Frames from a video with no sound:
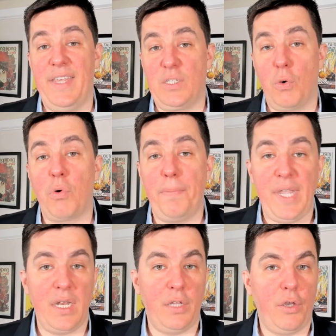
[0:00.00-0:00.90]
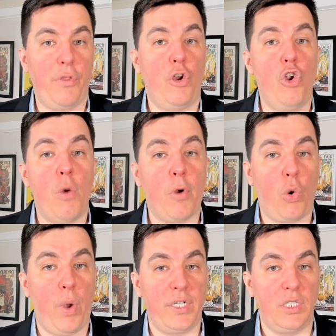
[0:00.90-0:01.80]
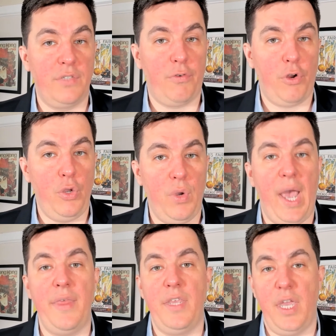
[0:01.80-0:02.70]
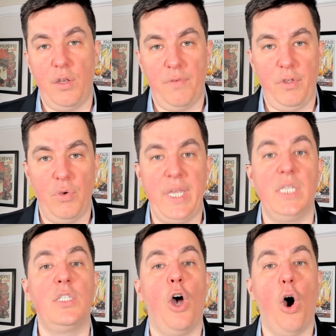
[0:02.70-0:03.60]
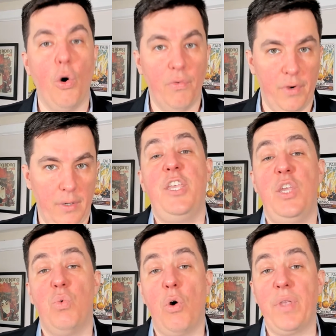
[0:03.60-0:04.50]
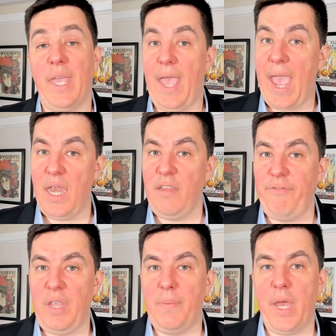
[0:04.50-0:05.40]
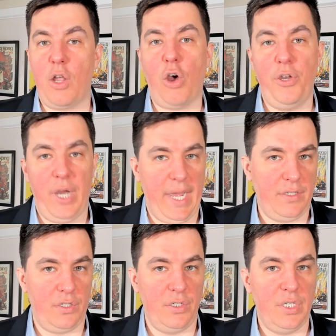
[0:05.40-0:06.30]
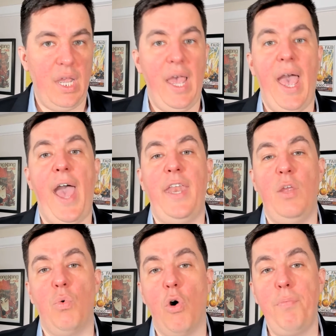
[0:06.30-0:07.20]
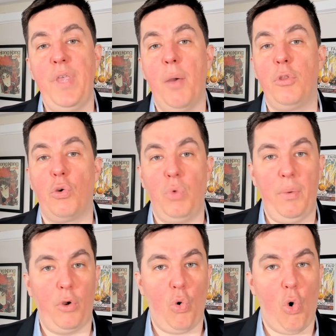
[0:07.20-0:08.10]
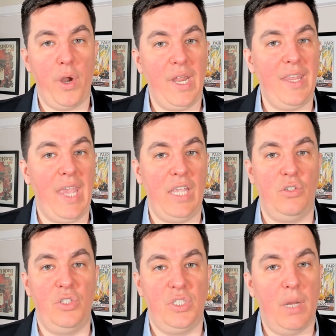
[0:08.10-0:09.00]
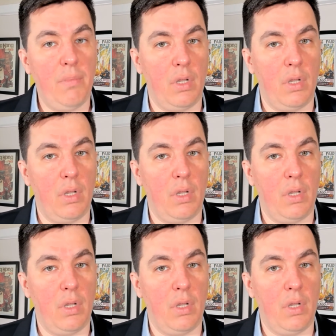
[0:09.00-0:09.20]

will repeat until there are no more questions for you and the interview is over. You won't get any feedback on your answers, and you won't be able to re-record in case you stumble.